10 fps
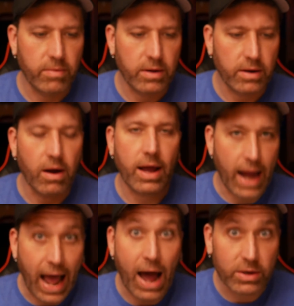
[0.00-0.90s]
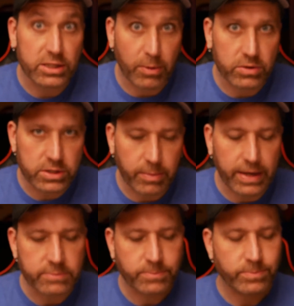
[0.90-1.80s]
you know, how it's supposed to
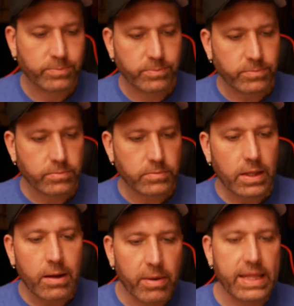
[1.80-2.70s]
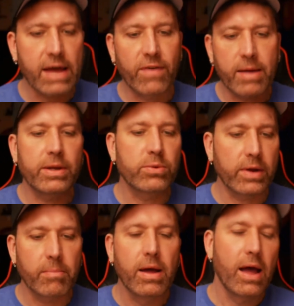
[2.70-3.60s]
be. But that fight
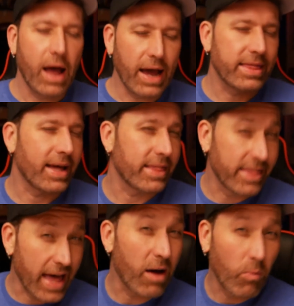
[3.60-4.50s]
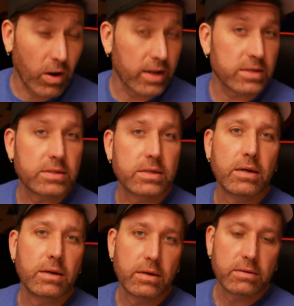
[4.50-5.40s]
between them, I thought that was
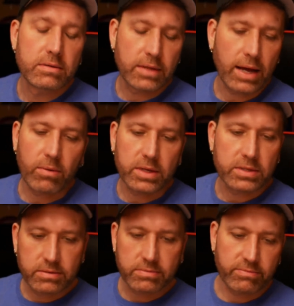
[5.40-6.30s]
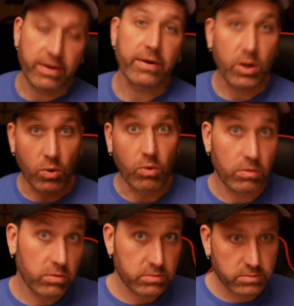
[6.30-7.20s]
very
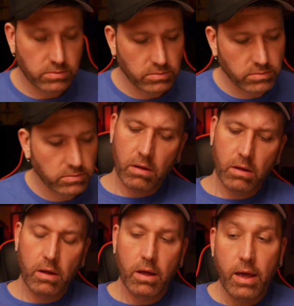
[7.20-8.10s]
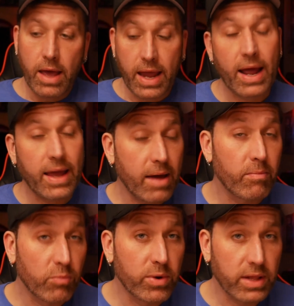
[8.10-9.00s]
cool. And I
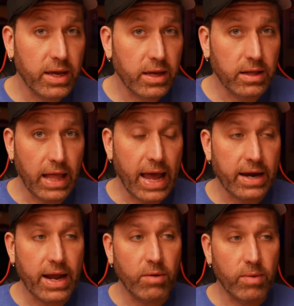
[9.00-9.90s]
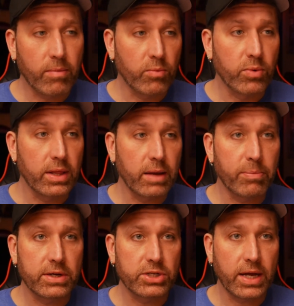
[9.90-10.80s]
am really glad, and I really
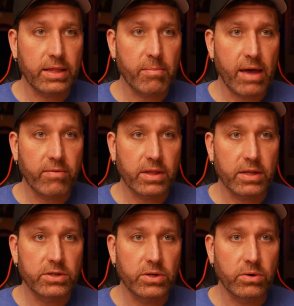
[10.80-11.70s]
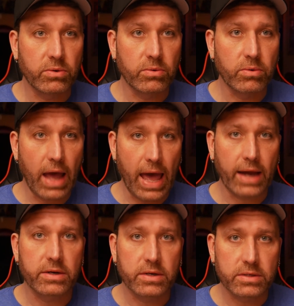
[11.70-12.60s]
appreciate them having the two
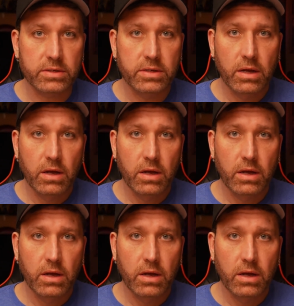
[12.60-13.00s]
actors